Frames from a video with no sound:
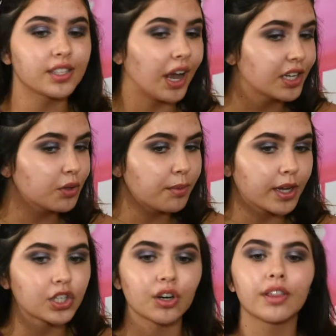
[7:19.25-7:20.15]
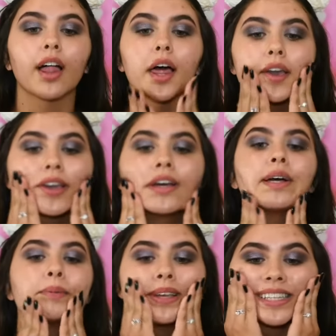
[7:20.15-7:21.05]
So I just want to make sure that like
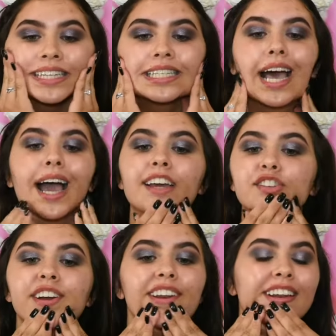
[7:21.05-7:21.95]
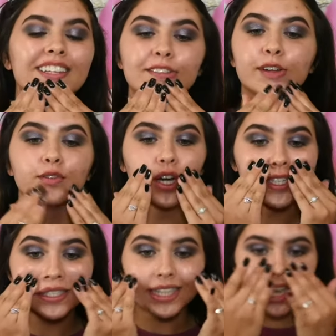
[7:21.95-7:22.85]
my skin is hydrated, because I do have dry
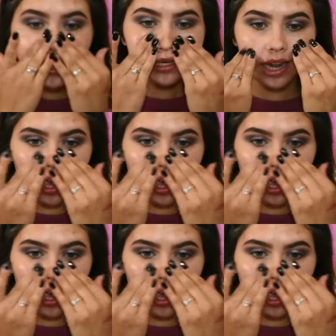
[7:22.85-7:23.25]
skin,